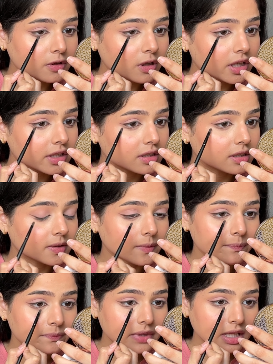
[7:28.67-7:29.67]
for the
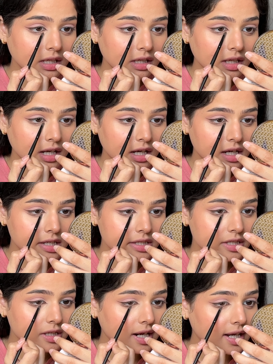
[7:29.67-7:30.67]

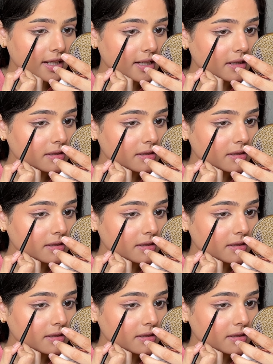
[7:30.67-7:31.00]
under eye